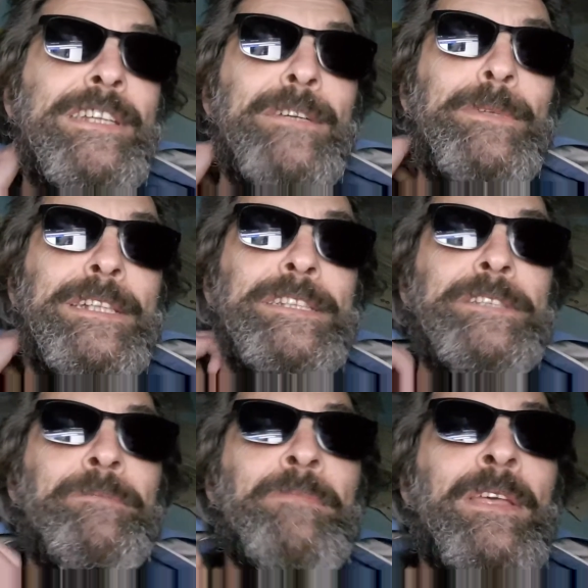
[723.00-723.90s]
kick my head
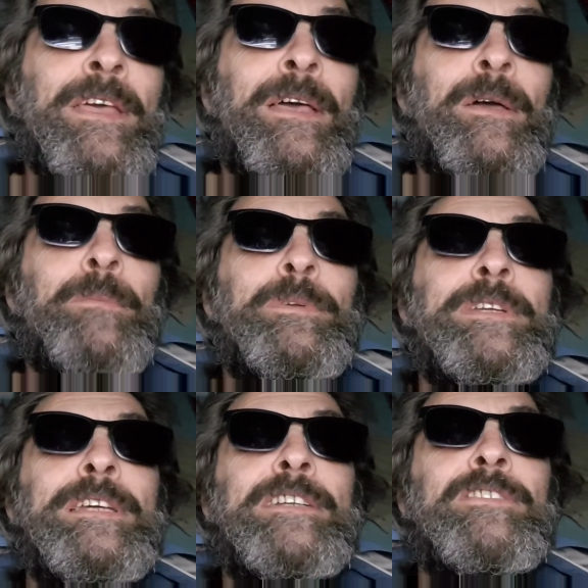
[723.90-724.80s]
in. But
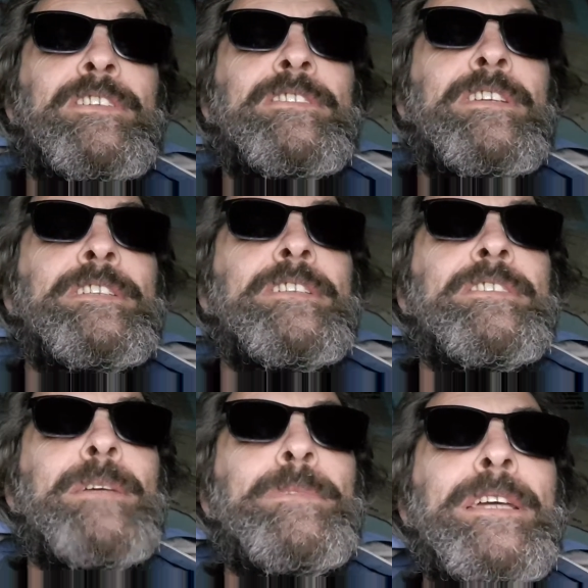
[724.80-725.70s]
he actually said this.
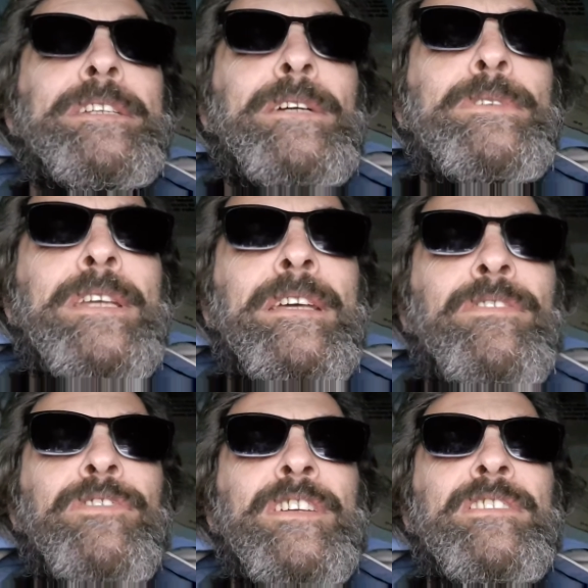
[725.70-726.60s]
I'm getting out there.
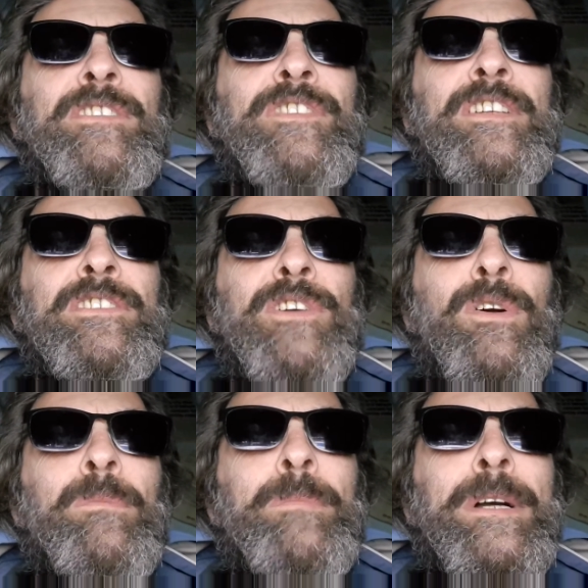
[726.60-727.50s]
Face-to-face
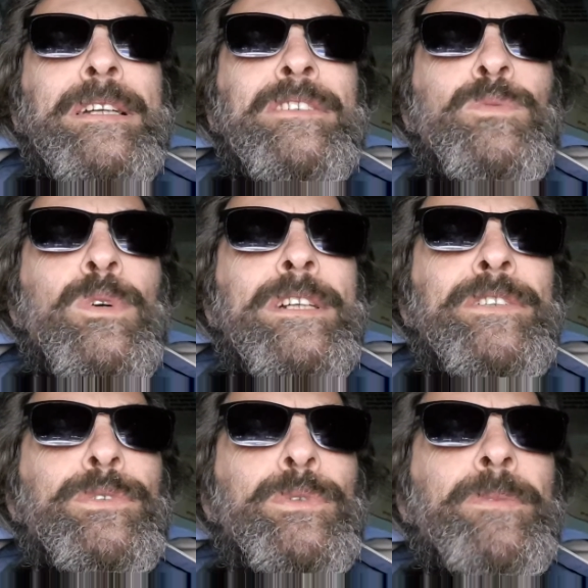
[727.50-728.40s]
combat is what I
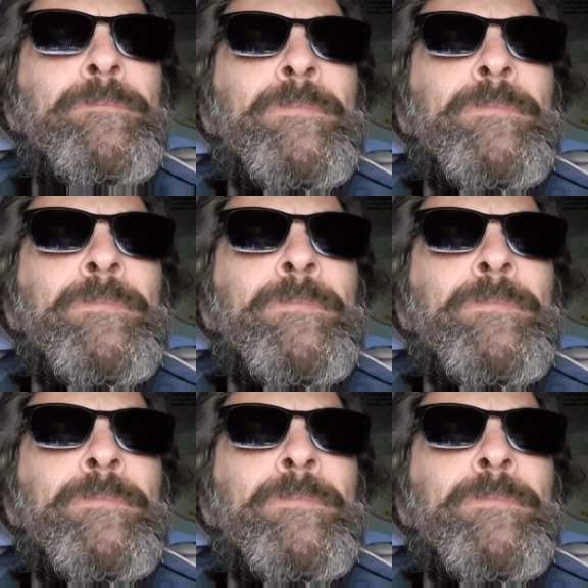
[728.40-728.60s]
do.